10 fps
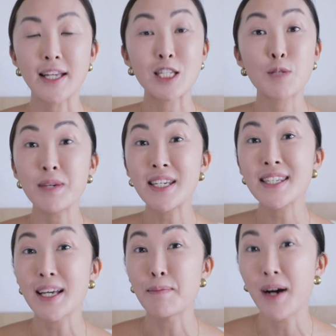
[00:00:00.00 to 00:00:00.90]
it
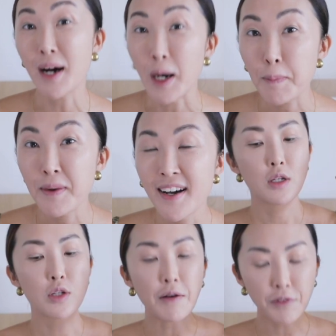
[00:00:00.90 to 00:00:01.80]
speeds them up.
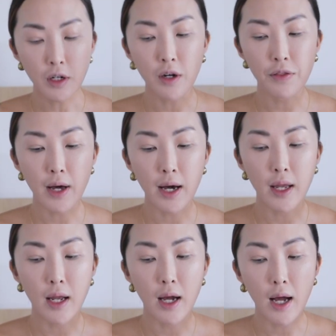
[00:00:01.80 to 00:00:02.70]
So after I heard
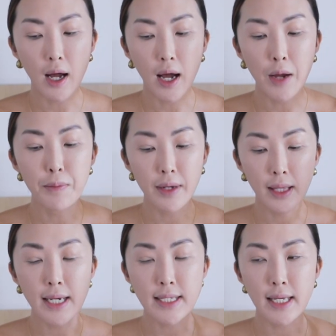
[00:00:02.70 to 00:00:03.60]
that, I
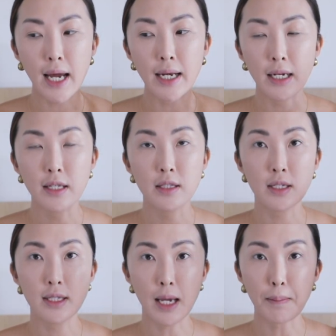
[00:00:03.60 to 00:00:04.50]
realized that I needed
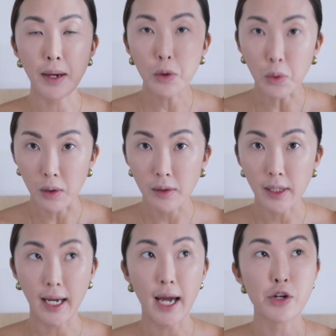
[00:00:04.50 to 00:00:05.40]
to set my goal.
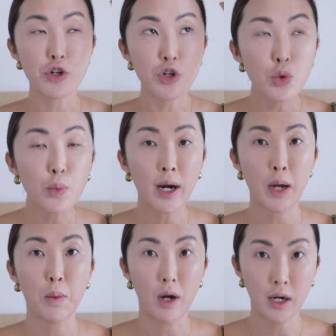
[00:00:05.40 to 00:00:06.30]
Like I knew where
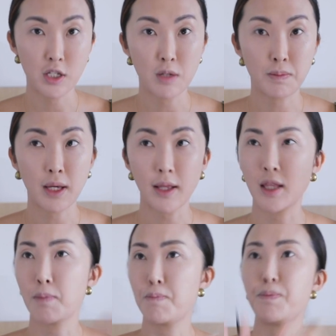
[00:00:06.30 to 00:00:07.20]
I wanted to be,
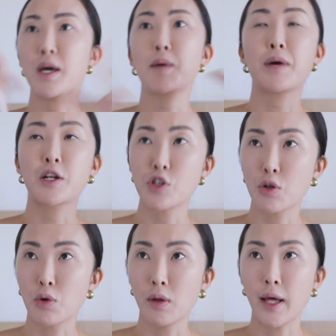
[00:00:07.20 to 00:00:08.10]
like the big
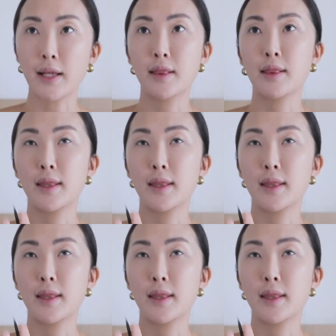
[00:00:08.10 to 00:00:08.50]
picture goal, like